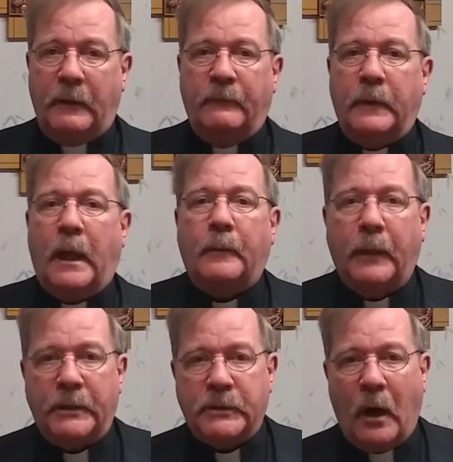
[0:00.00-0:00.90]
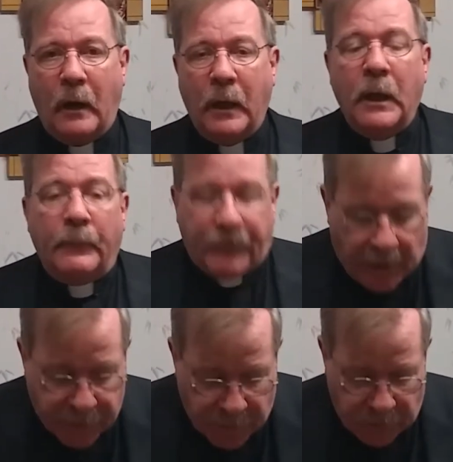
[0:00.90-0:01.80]
and fill out a pledge card
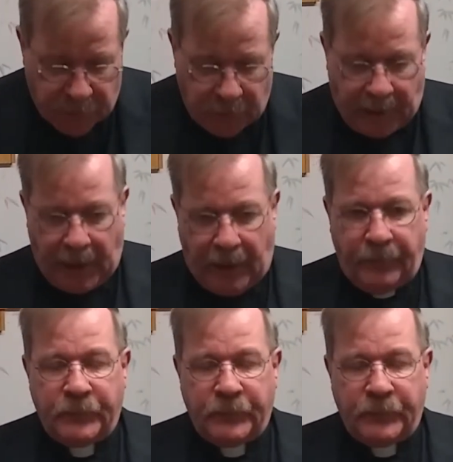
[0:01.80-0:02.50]
as soon as you can.